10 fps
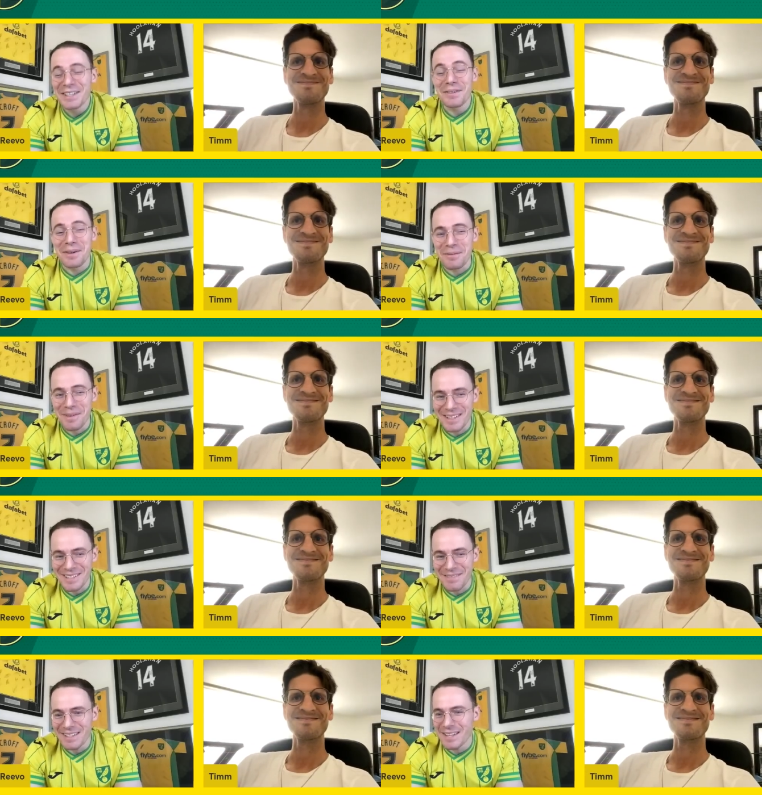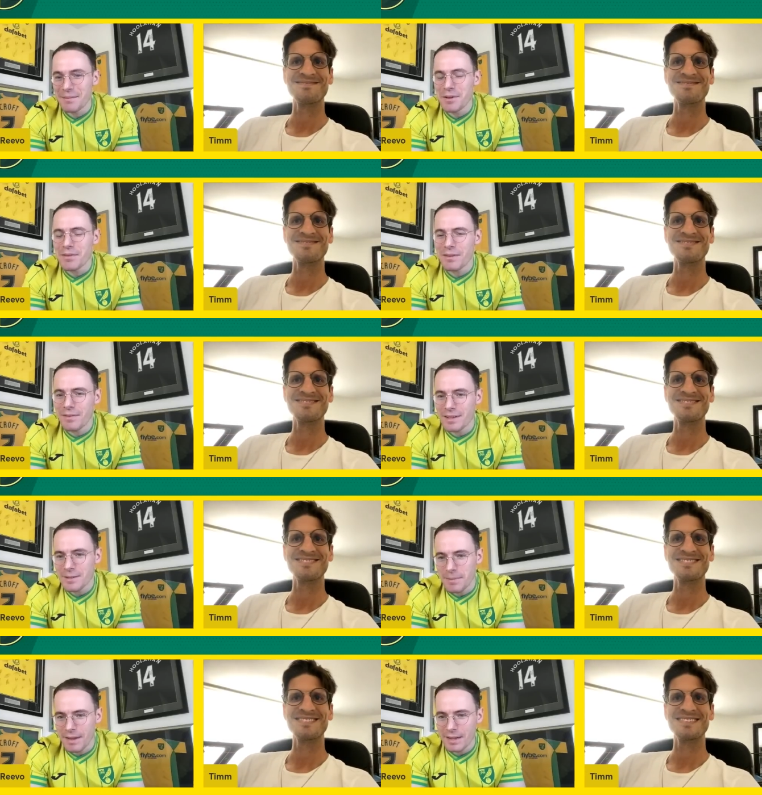Speaker 1: You've convinced me, Tim. You've convinced
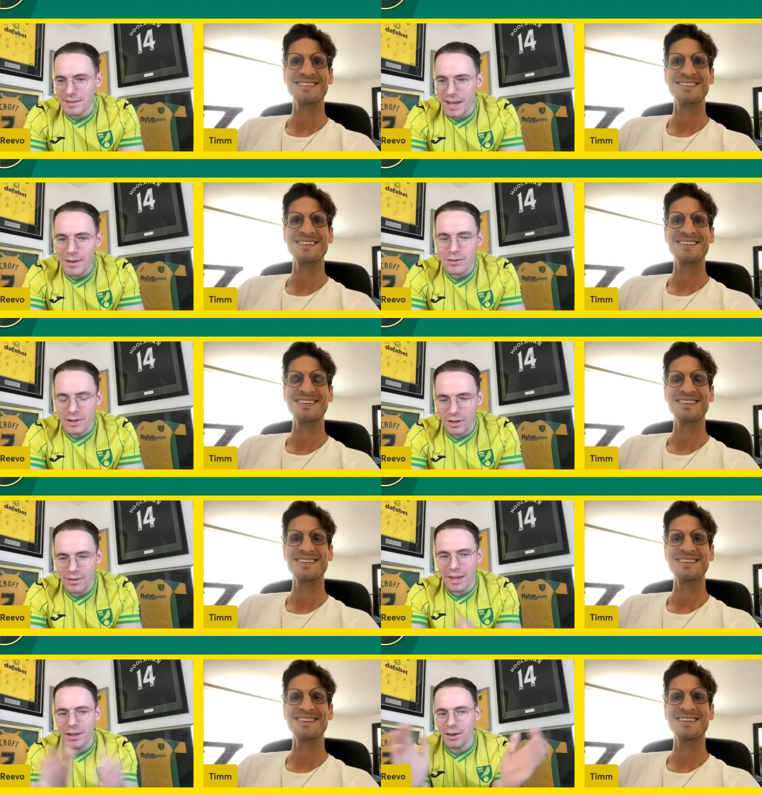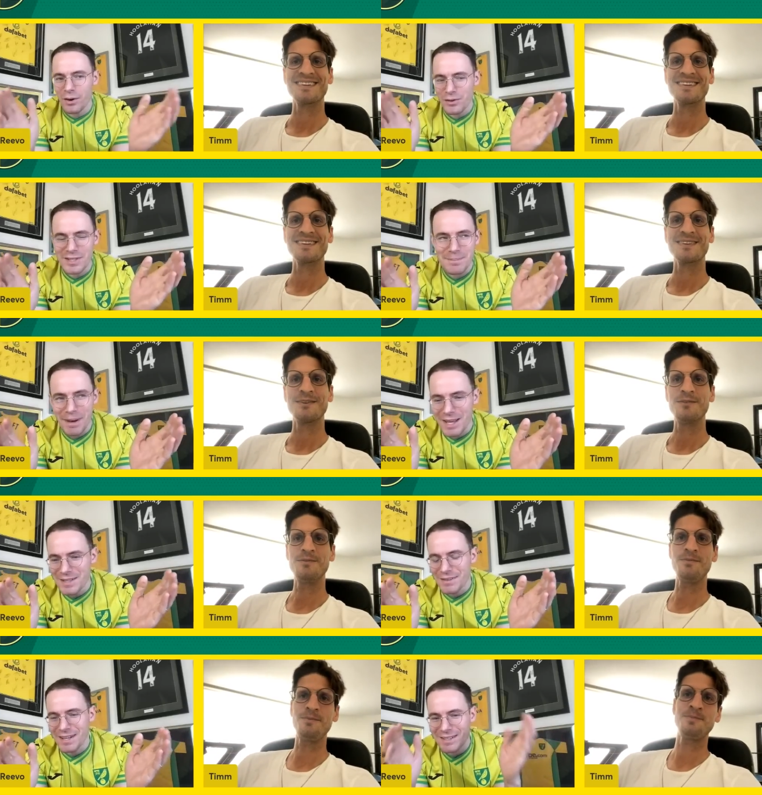me. That sounds good. There you go, Norwich City players. If
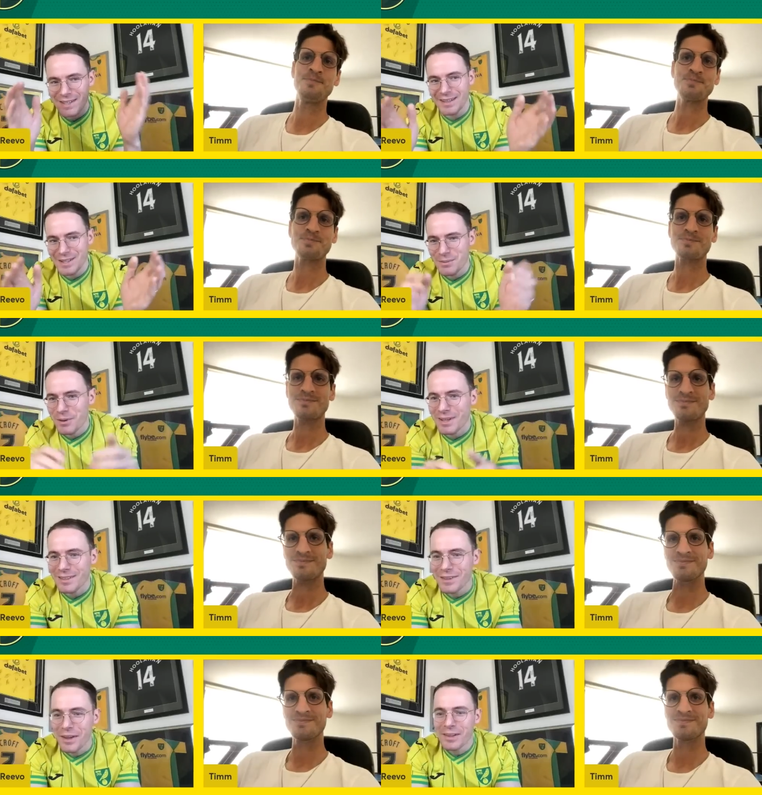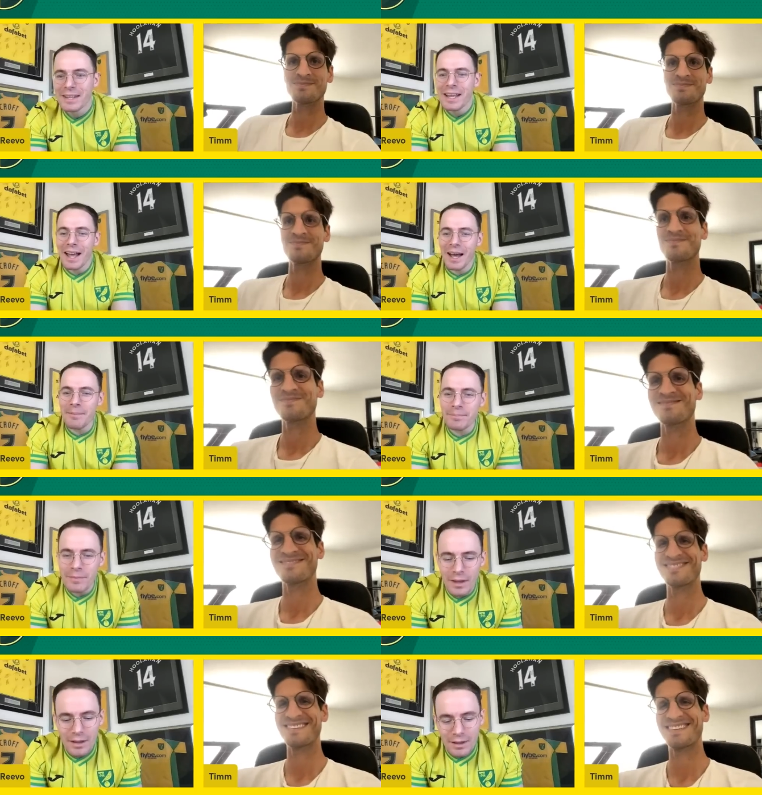you're listening, that's what you need to do. Um,
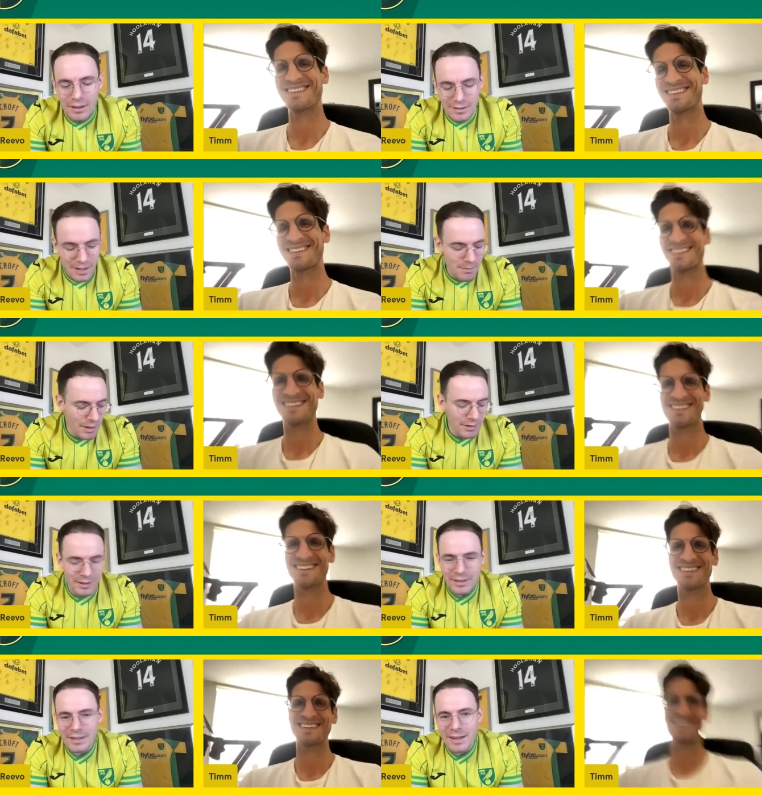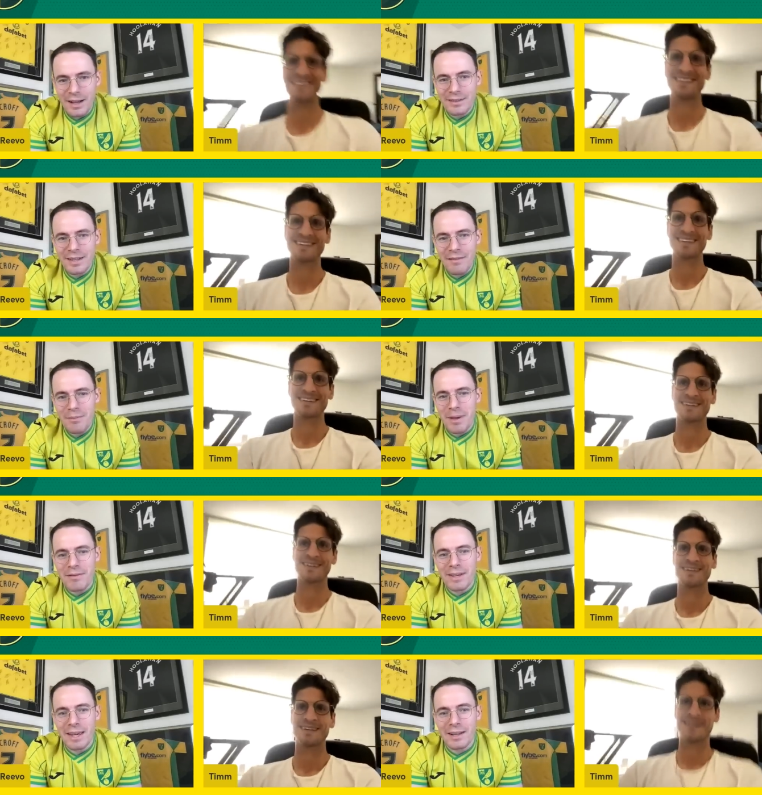Tim, I, I, did I did have a bit of a
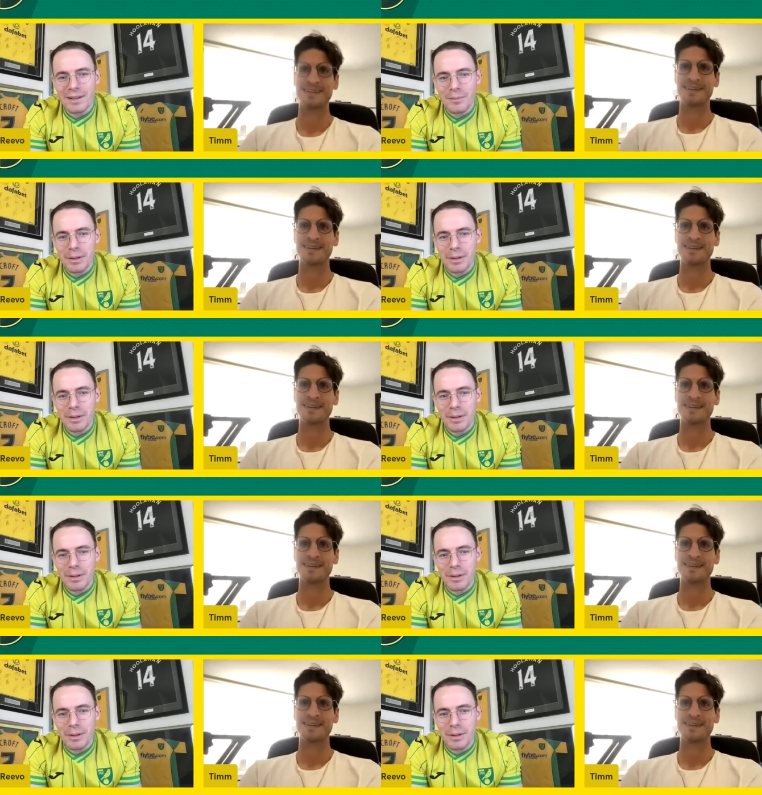giggle